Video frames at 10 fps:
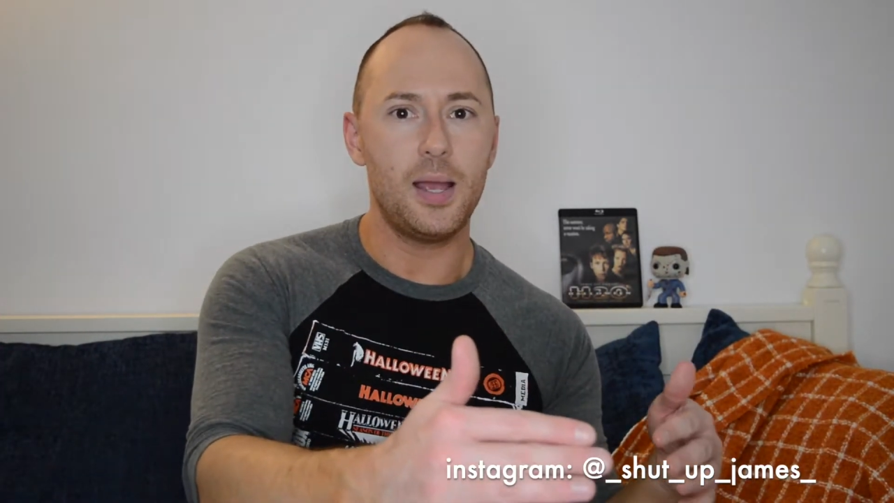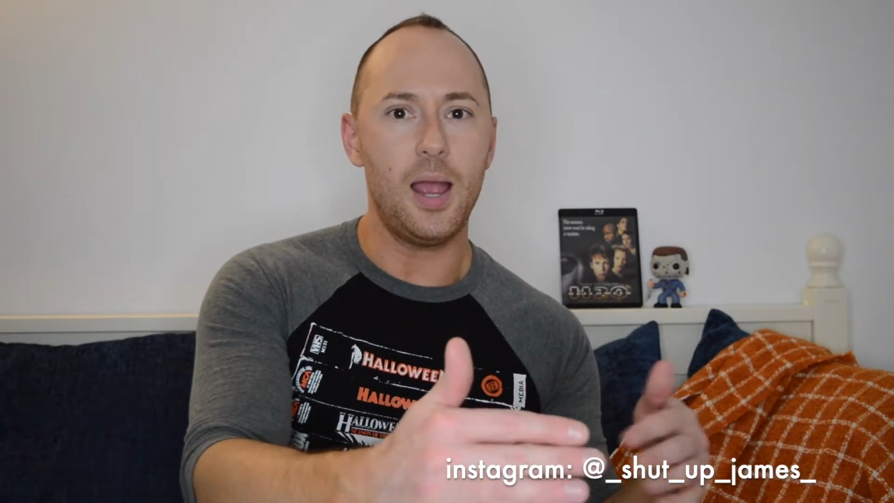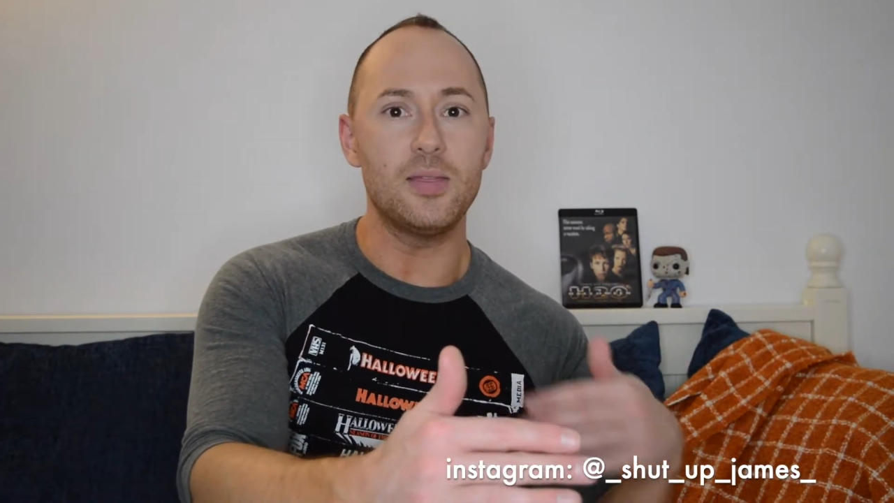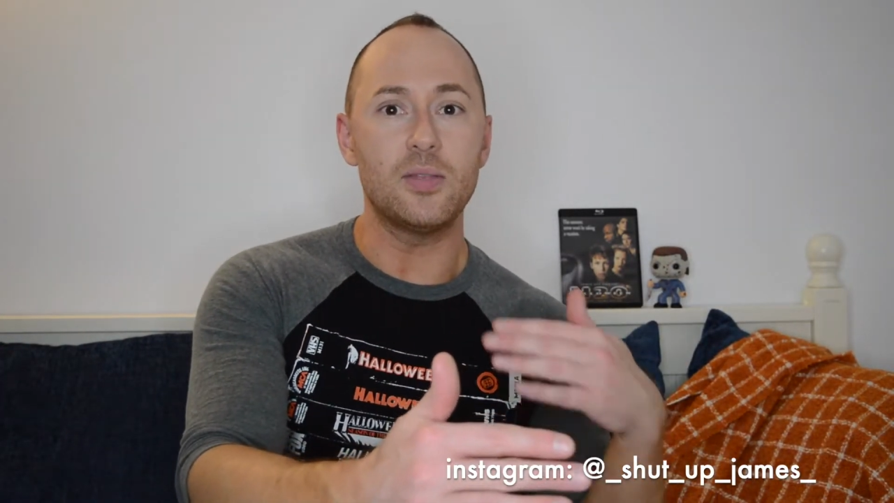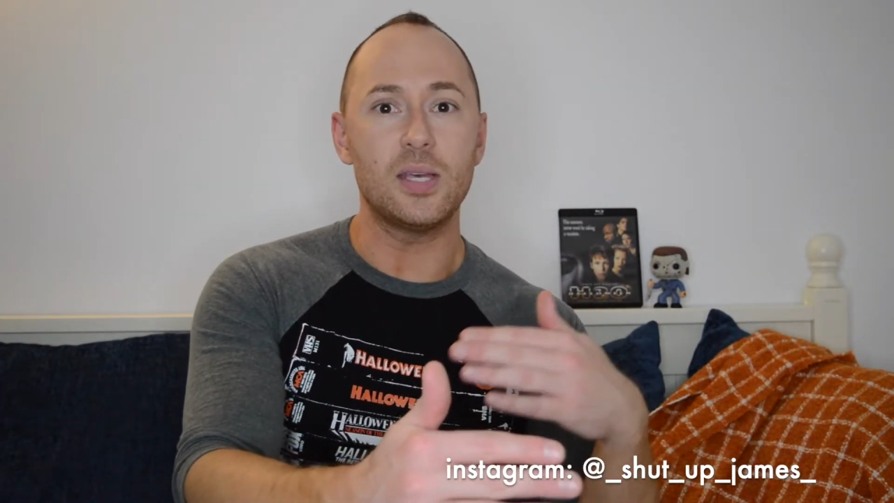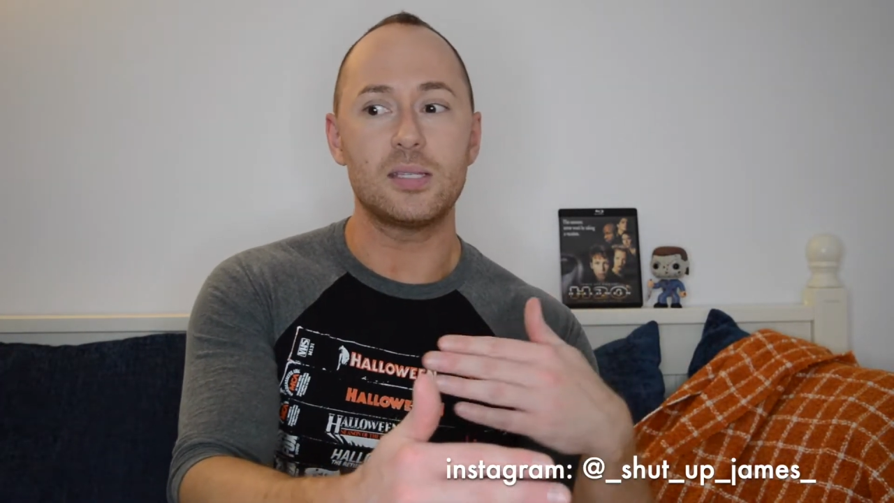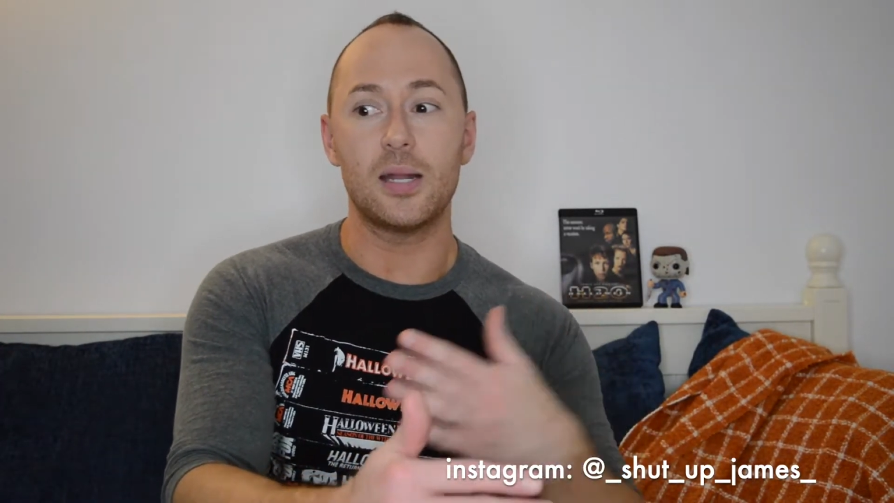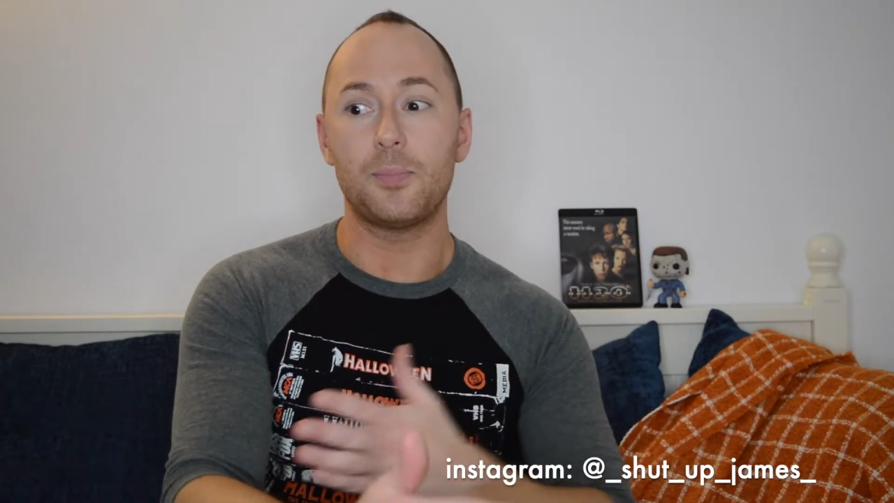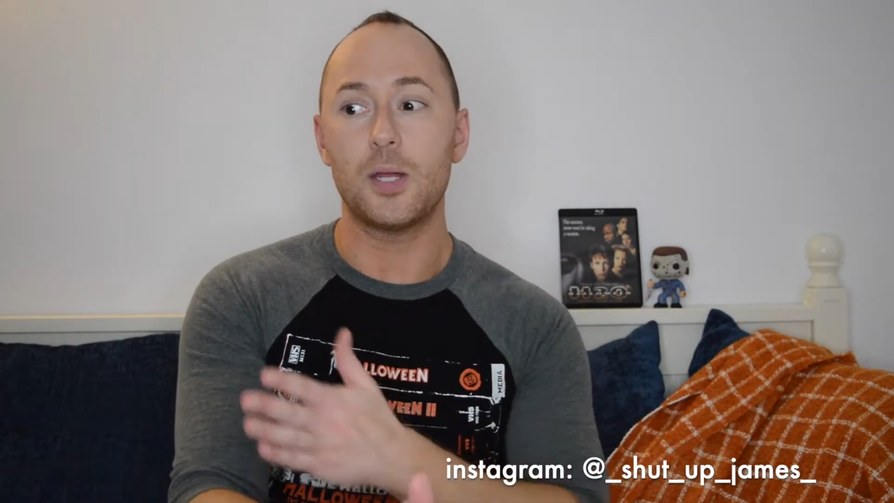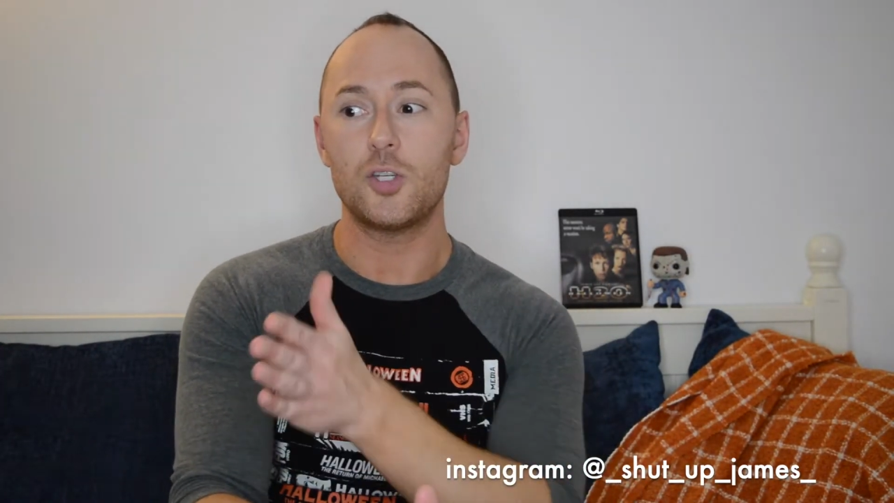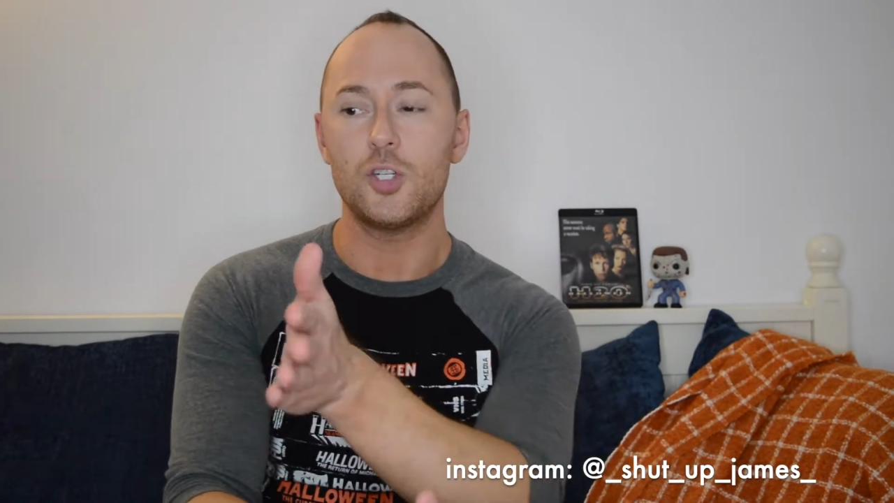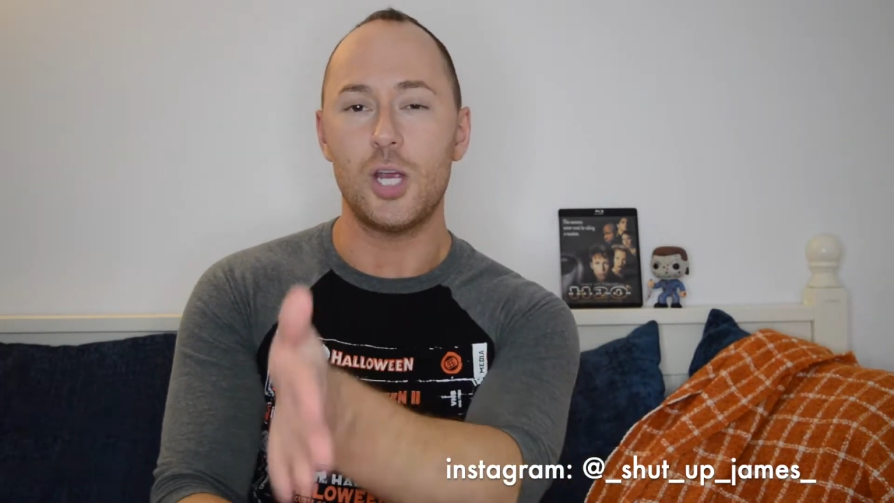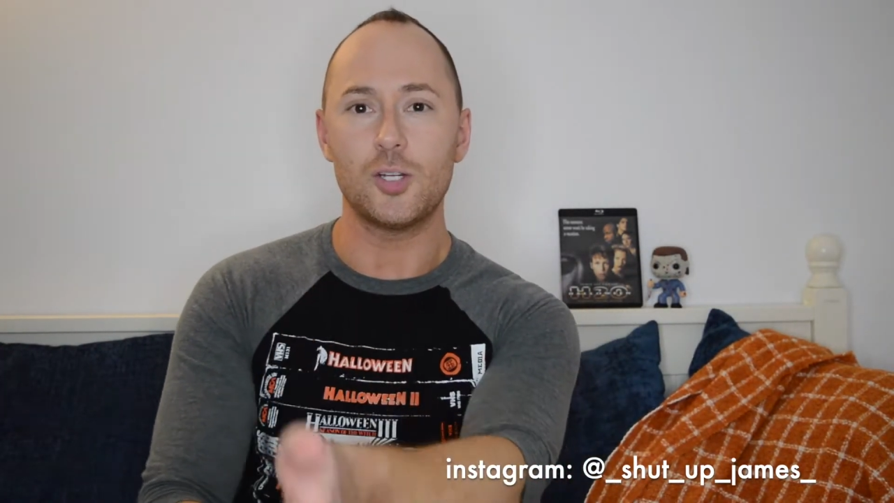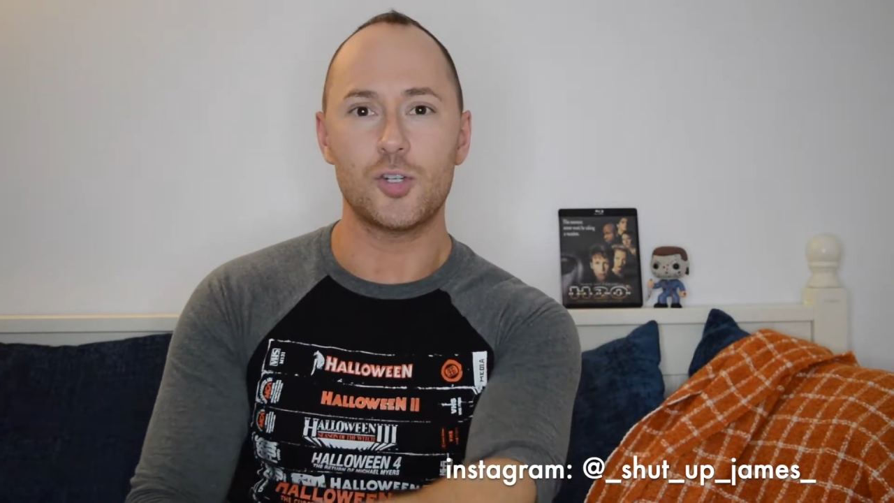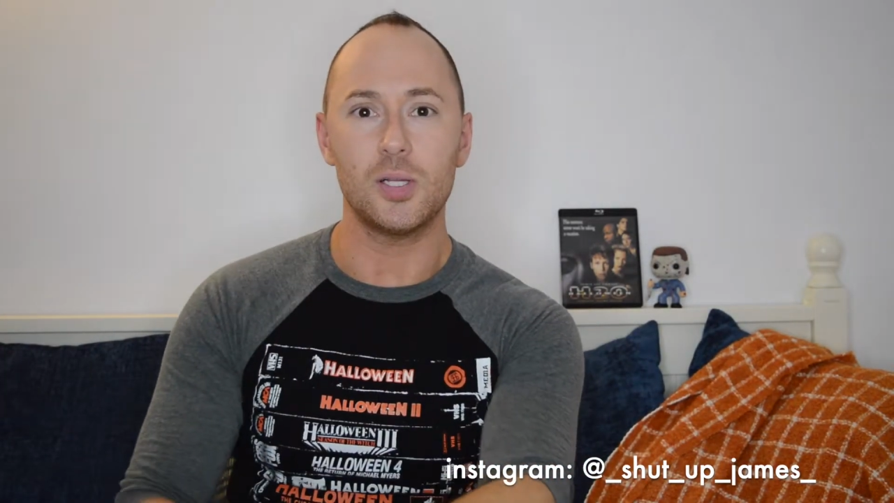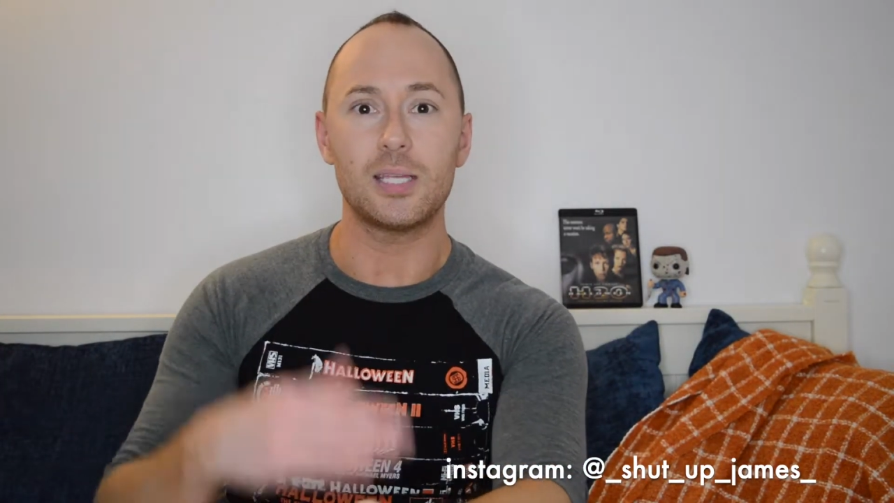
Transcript: and then they set up that she changed it.